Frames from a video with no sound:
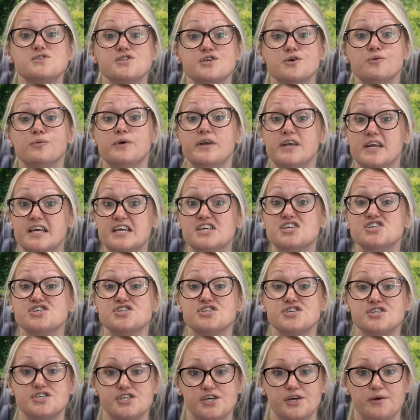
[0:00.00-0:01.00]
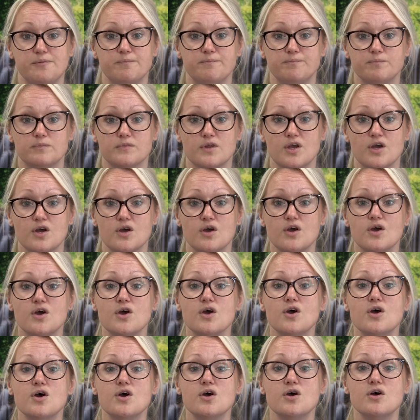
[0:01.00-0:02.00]
that we need you to do.
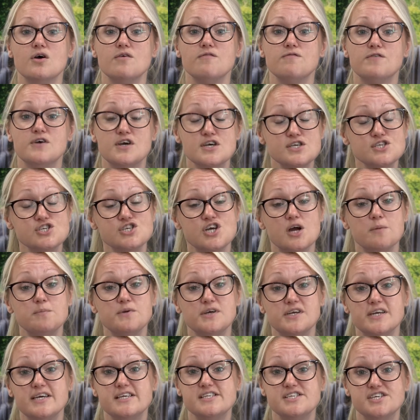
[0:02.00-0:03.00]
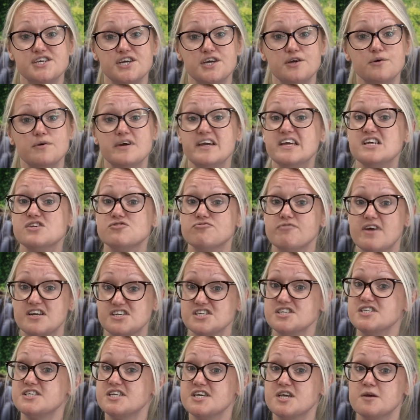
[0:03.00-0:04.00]
First job you need to do is
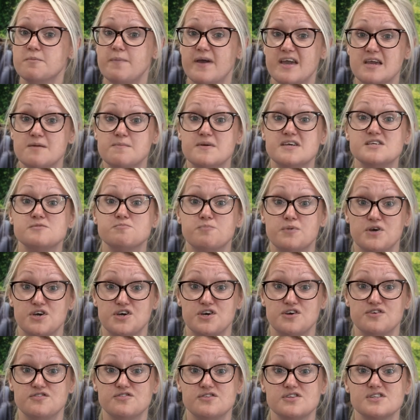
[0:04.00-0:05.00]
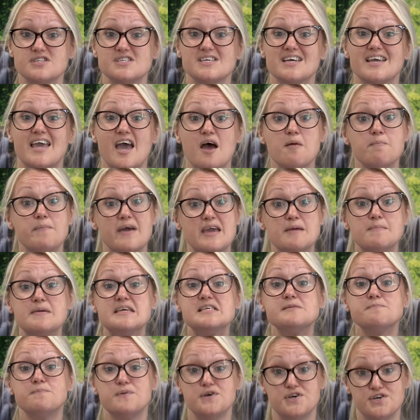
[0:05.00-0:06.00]
register your baby's birth to get
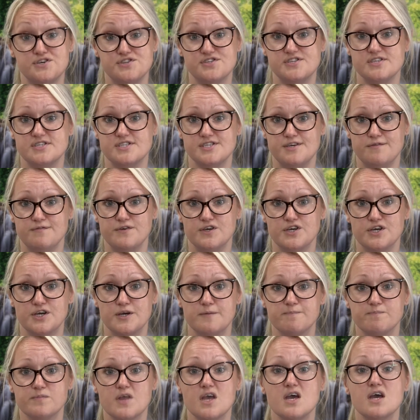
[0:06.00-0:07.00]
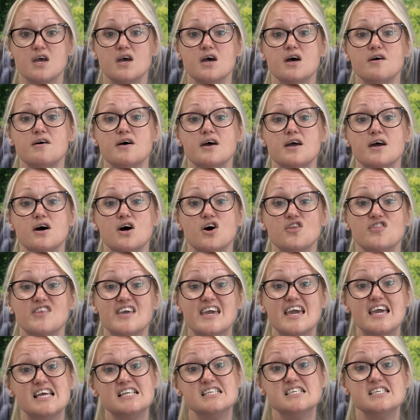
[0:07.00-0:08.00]
baby's birth certificate. On
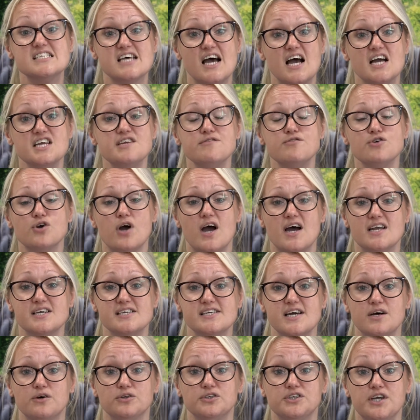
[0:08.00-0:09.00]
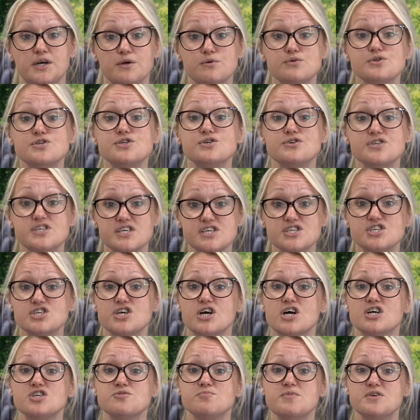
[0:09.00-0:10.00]
the inside of your handheld notes, your
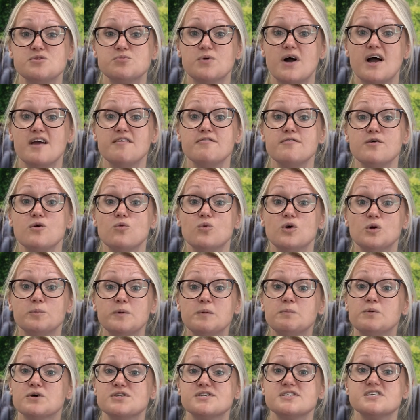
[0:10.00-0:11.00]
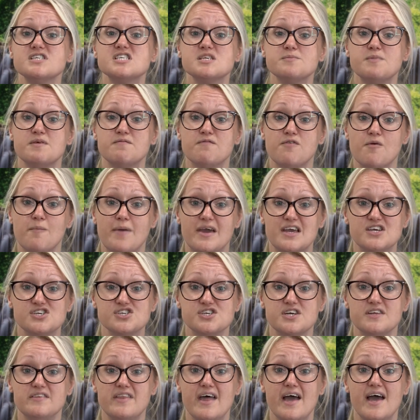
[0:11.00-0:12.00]
discharge midwife will be putting some
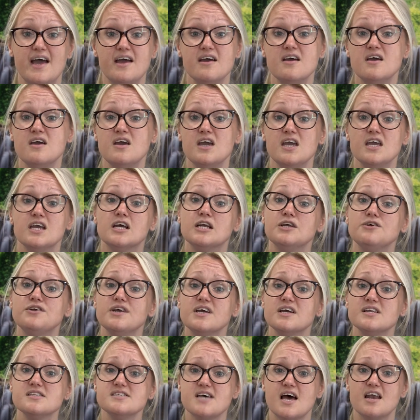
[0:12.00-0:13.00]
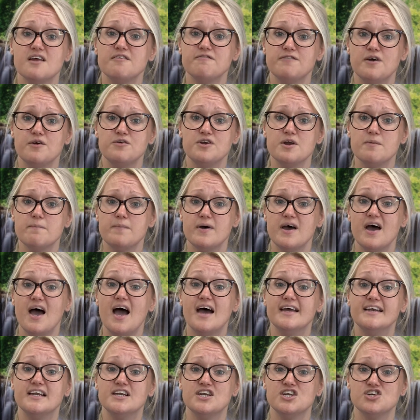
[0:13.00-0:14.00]
information in there, including a telephone number
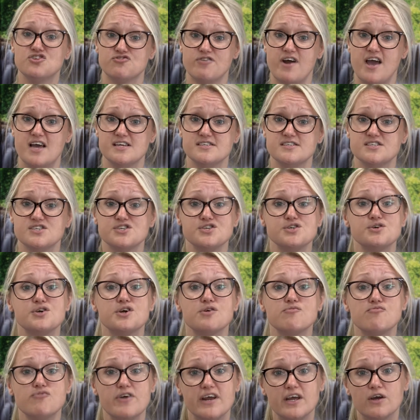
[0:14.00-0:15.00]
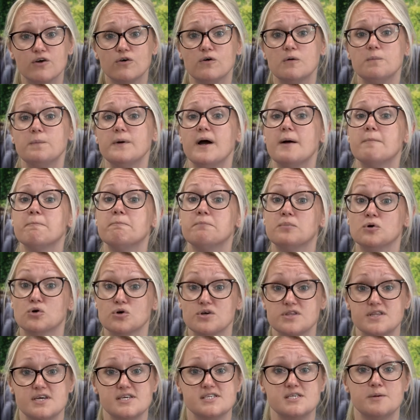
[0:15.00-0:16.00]
and an address, so you can ring up and
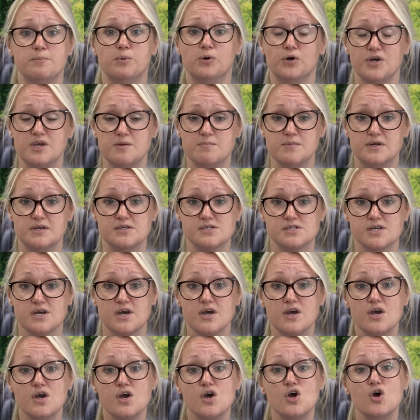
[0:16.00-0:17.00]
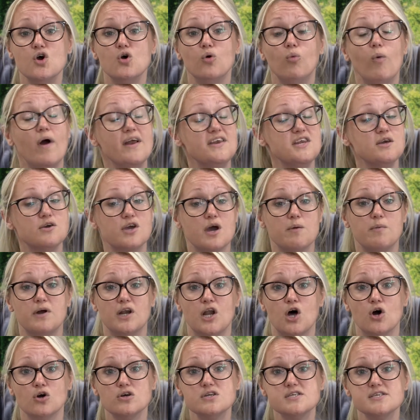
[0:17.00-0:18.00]
book this appointment. When you go
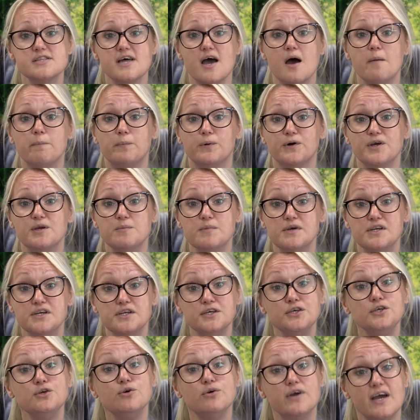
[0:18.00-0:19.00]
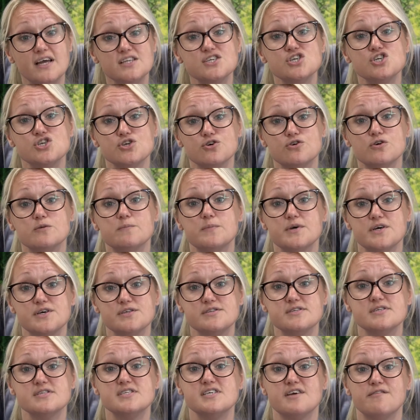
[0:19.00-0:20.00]
along to that appointment, you'll get a short birth
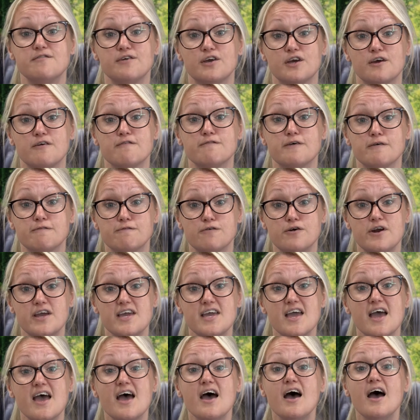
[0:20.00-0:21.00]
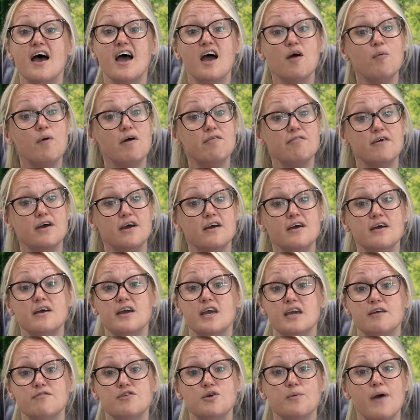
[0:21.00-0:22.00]
certificate for free. However,
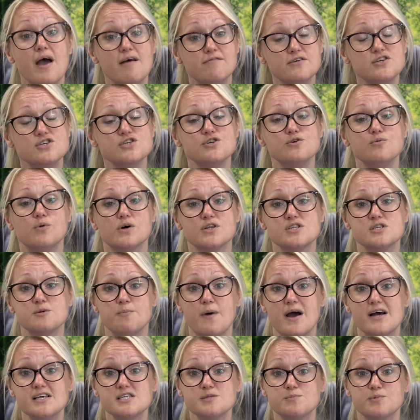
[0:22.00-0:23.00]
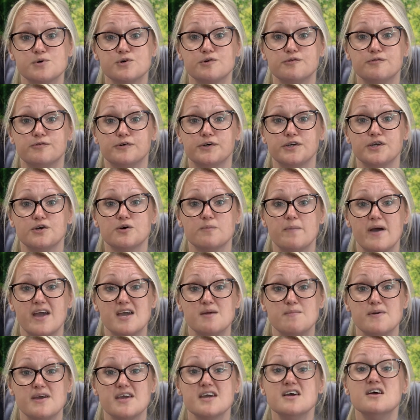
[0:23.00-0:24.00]
if you ever do want a passport for your
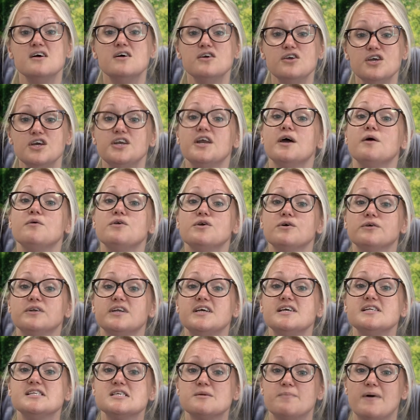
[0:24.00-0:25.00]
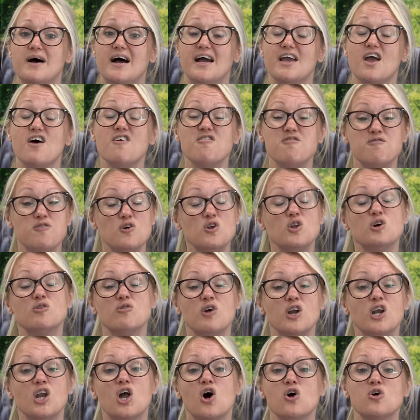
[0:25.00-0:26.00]
baby, you'll need to buy a full or
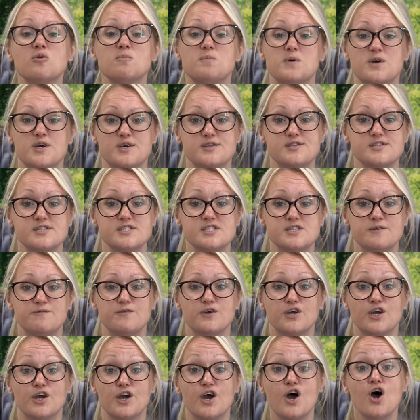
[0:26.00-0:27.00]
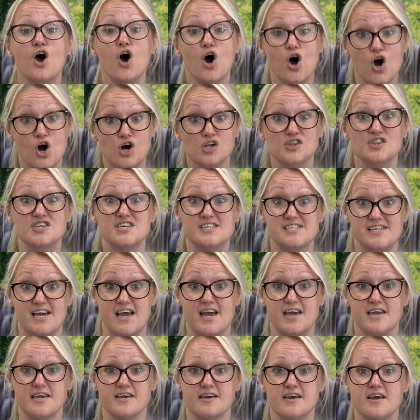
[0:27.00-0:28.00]
a long birth certificate on the
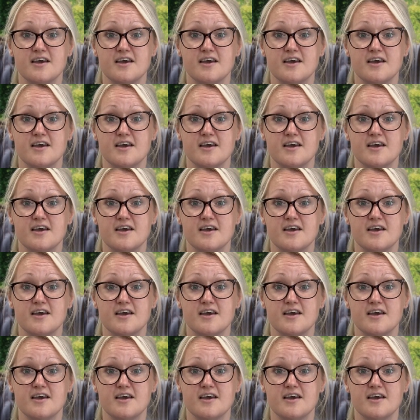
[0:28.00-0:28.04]
day.